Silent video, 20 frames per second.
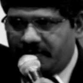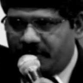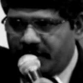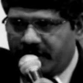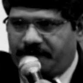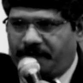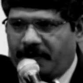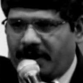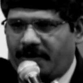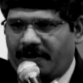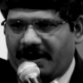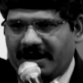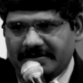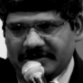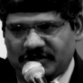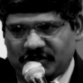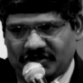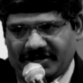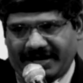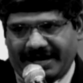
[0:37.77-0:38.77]
Do you follow what I'm
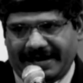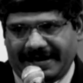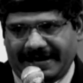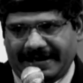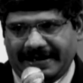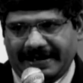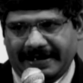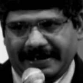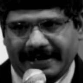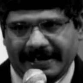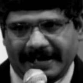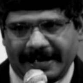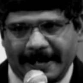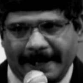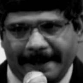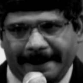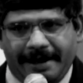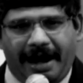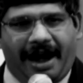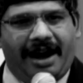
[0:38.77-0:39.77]
saying?
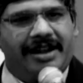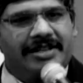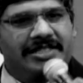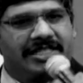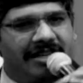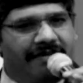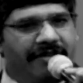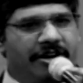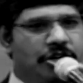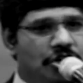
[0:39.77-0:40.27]
God has given